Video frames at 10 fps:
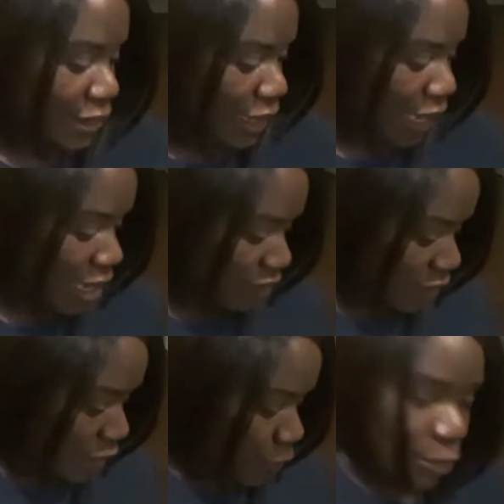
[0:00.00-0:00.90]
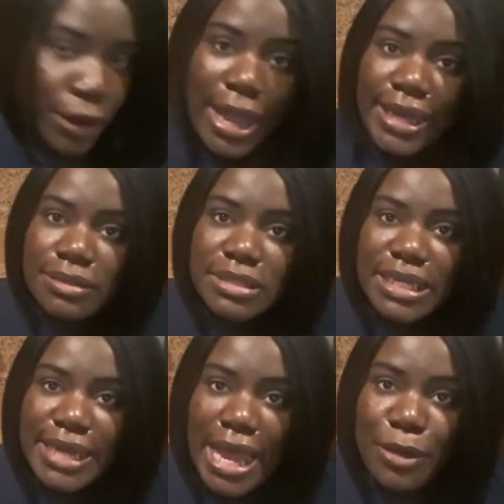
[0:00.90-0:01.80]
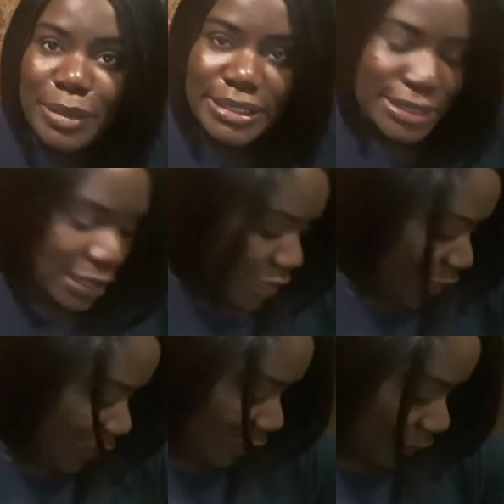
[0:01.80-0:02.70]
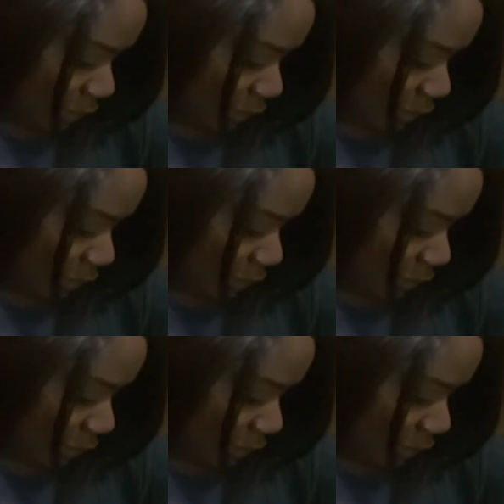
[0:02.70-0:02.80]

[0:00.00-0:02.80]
I think I have a couple more items and I'll be done